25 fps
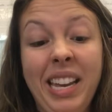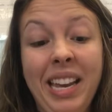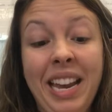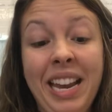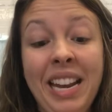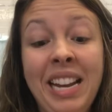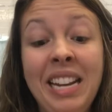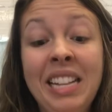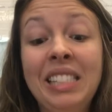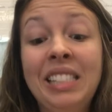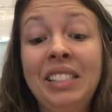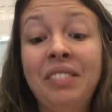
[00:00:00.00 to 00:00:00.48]

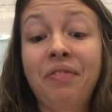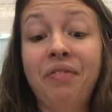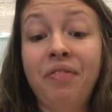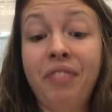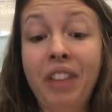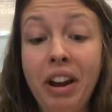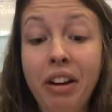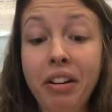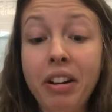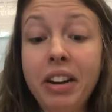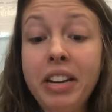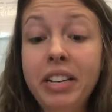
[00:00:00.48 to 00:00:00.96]
it is
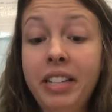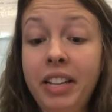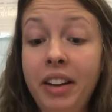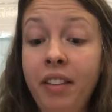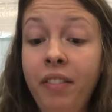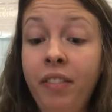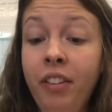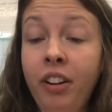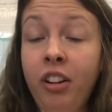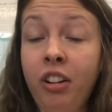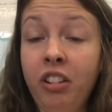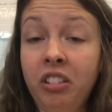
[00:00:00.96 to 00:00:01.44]
very
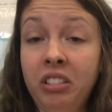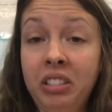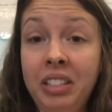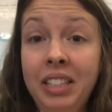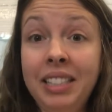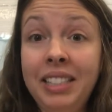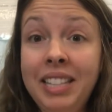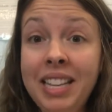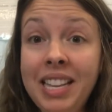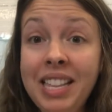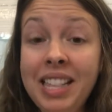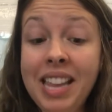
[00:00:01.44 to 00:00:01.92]
difficult to
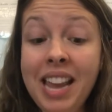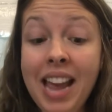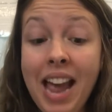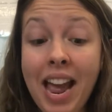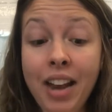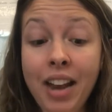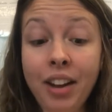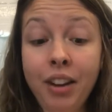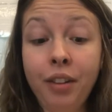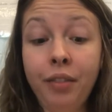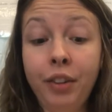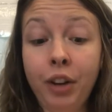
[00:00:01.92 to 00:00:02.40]
see the
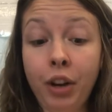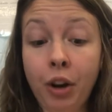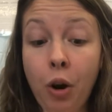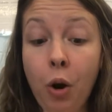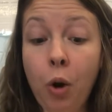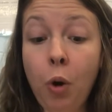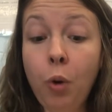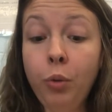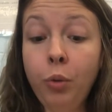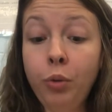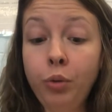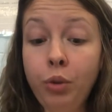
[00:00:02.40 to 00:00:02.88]
end of your
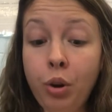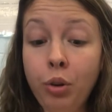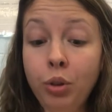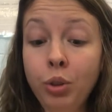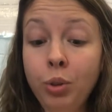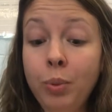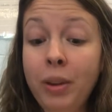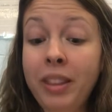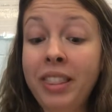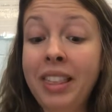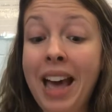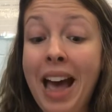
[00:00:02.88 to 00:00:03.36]
own
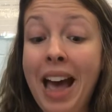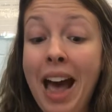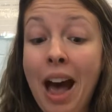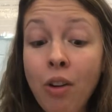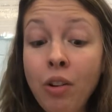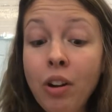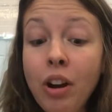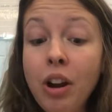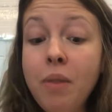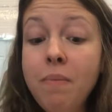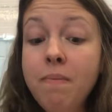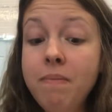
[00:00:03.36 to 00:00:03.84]
nose
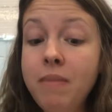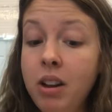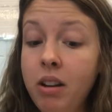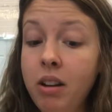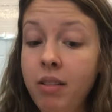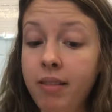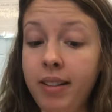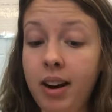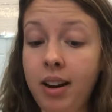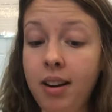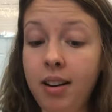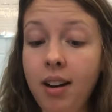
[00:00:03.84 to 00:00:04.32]
without a
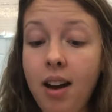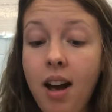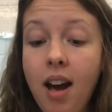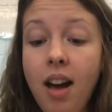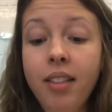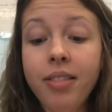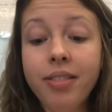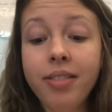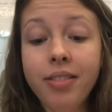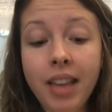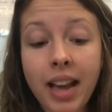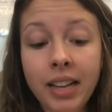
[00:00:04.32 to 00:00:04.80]
mirror,
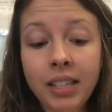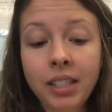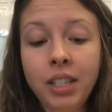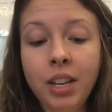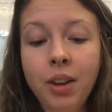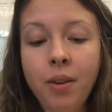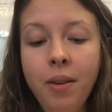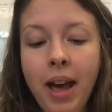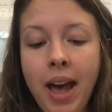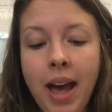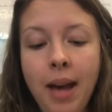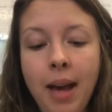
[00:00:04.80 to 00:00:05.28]
unless
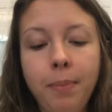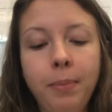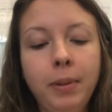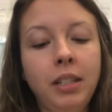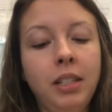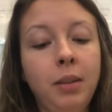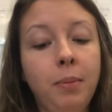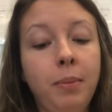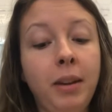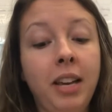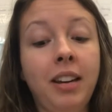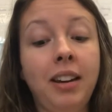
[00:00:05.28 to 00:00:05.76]
you happen
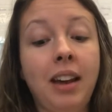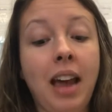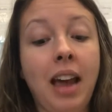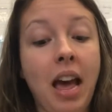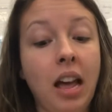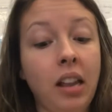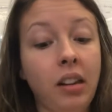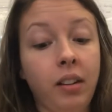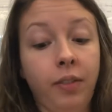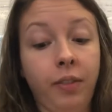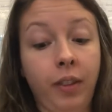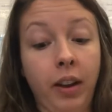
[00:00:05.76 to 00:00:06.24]
to be an
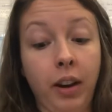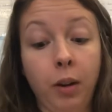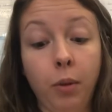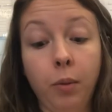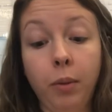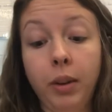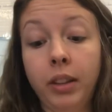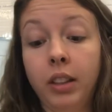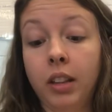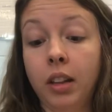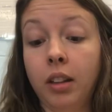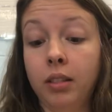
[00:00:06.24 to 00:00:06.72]
elephant
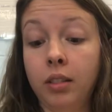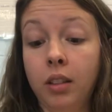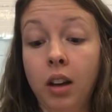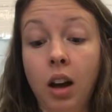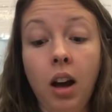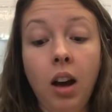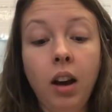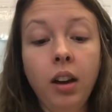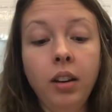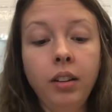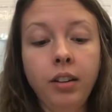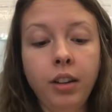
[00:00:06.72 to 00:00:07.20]
with a
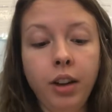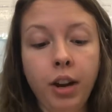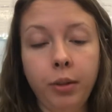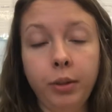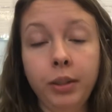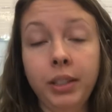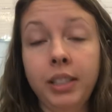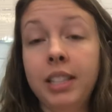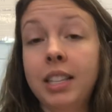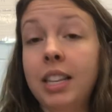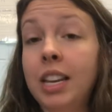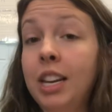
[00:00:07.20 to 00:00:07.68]
long
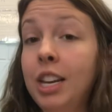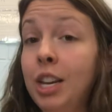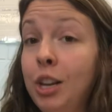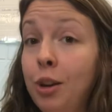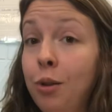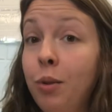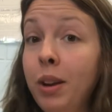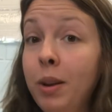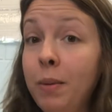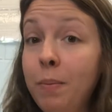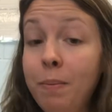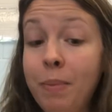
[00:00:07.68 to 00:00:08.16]
nose that you
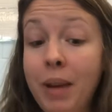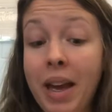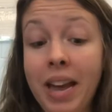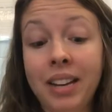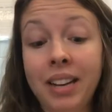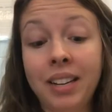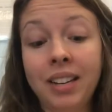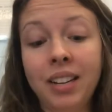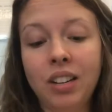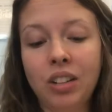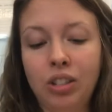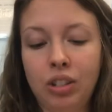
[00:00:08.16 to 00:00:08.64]
can
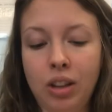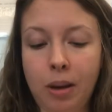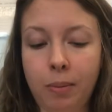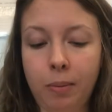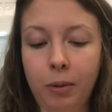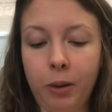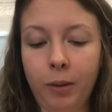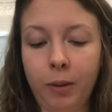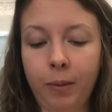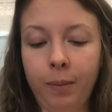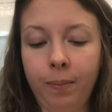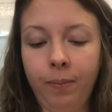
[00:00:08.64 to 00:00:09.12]
bend
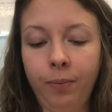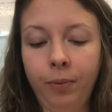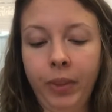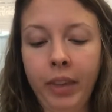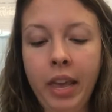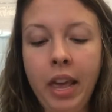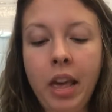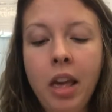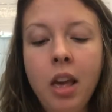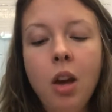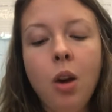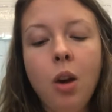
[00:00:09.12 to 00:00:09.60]
double.
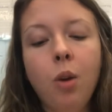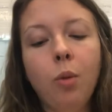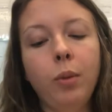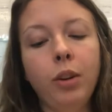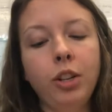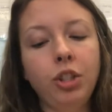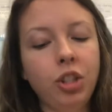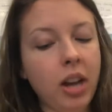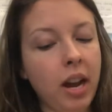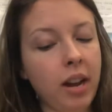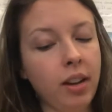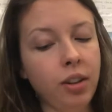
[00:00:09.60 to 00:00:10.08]
When
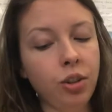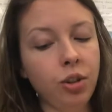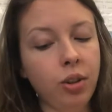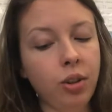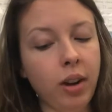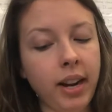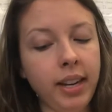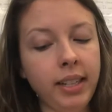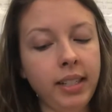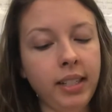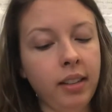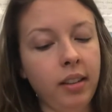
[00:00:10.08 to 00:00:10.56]
John
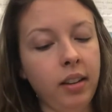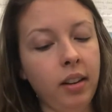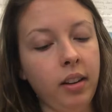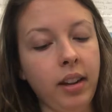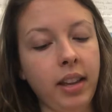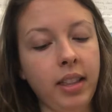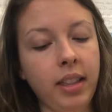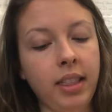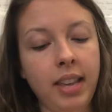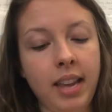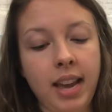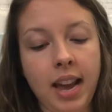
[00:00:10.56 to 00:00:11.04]
tried to look
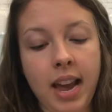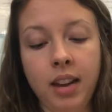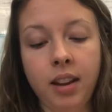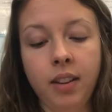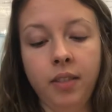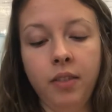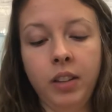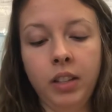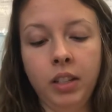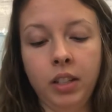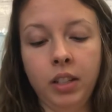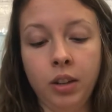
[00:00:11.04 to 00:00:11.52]
at the end
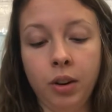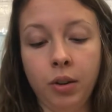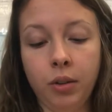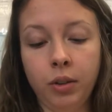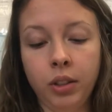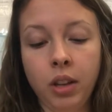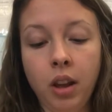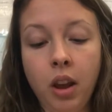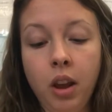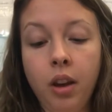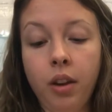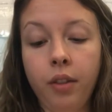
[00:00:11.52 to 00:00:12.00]
of his
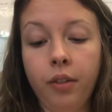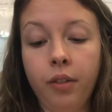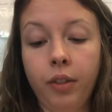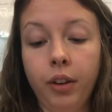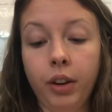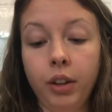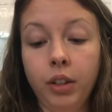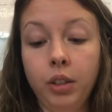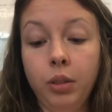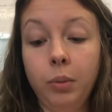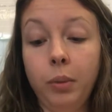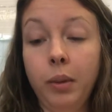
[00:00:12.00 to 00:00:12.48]
nose,
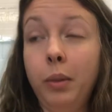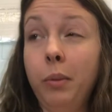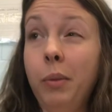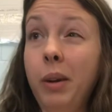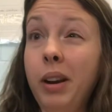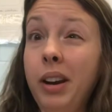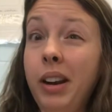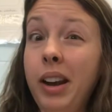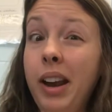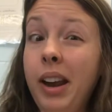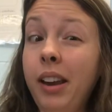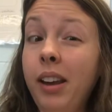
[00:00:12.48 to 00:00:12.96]
first with
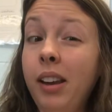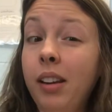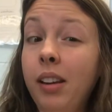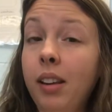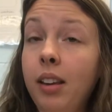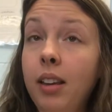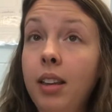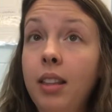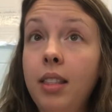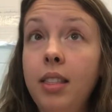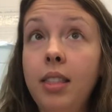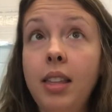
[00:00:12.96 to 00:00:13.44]
one eye,
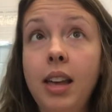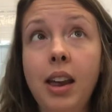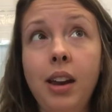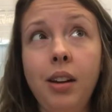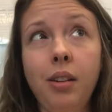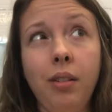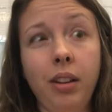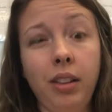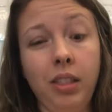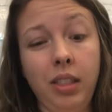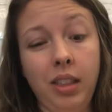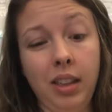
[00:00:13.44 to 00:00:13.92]
then
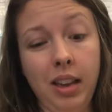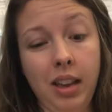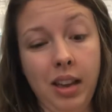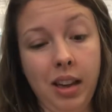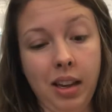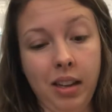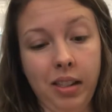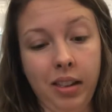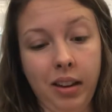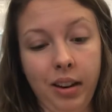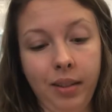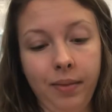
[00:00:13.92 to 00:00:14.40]
with the
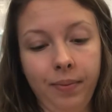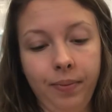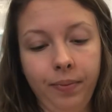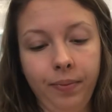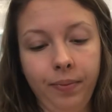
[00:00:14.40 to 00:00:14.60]
other,